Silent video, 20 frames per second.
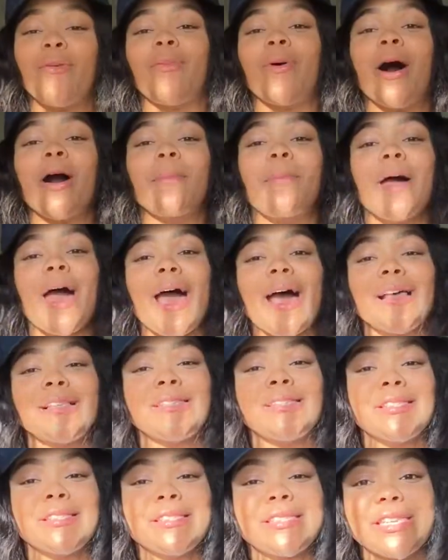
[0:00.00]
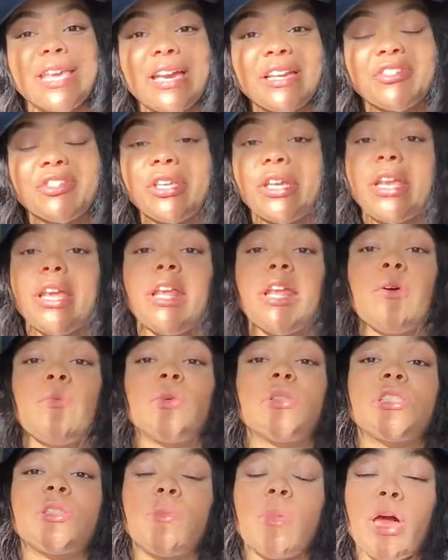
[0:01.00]
had walked past this section and it
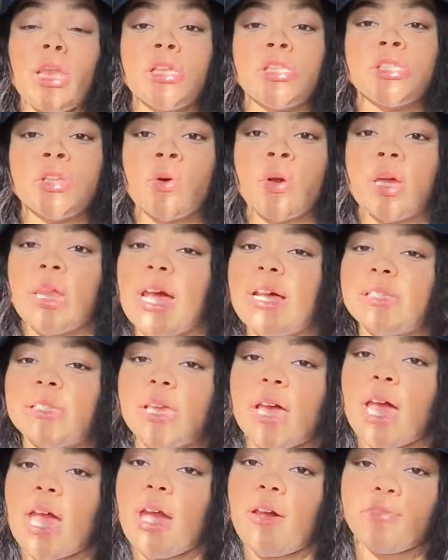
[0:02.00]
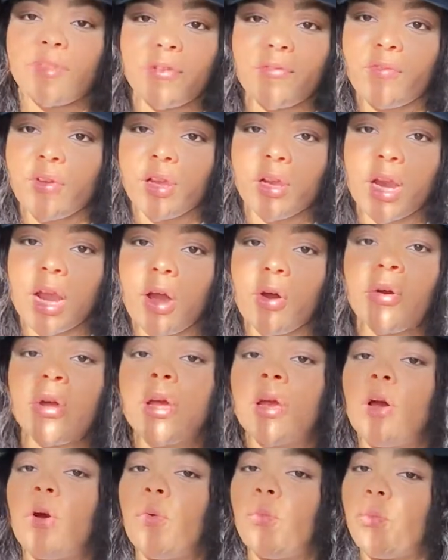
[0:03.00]
was smelling so good. I said I have to figure out
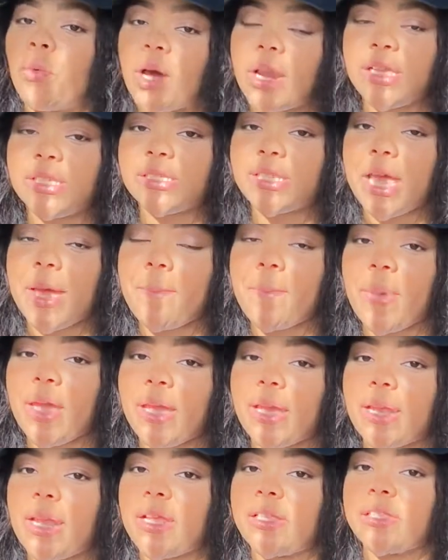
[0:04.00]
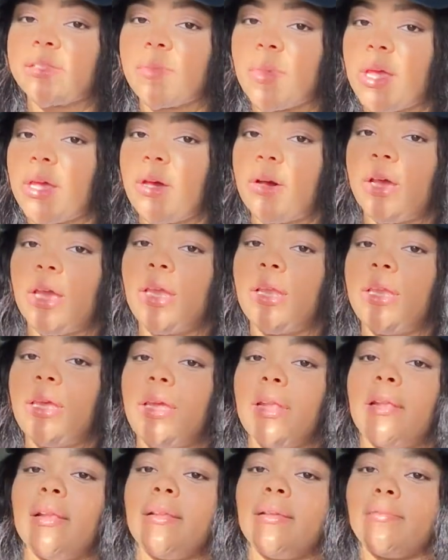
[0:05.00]
what is that making that smell? And
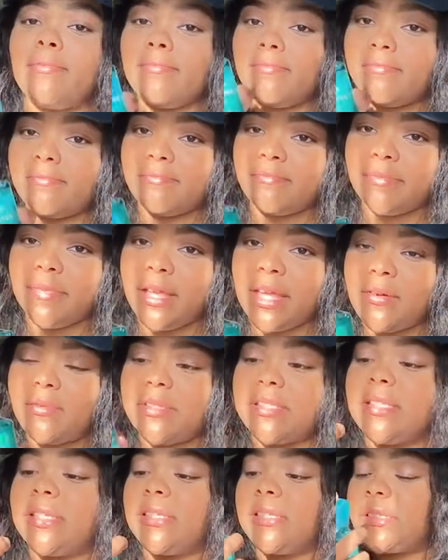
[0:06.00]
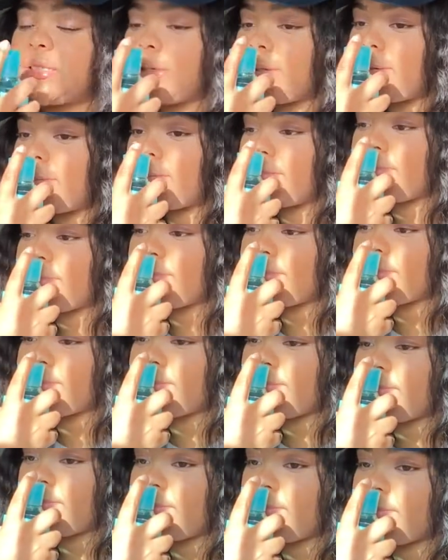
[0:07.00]
then it was this.
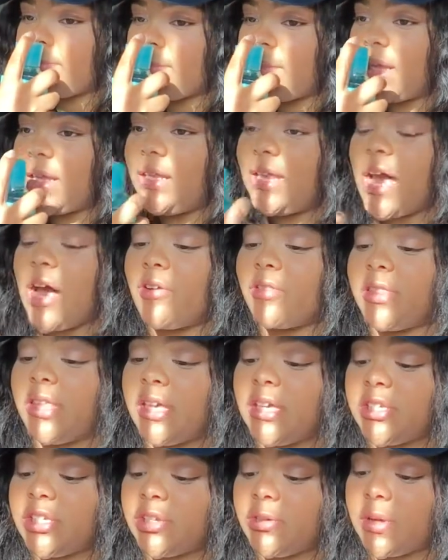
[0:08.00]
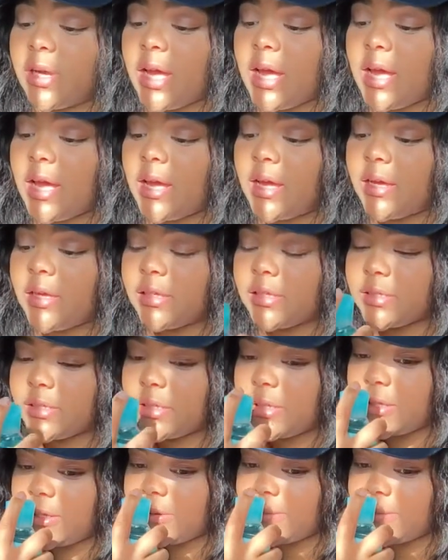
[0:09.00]
Now this, you guys,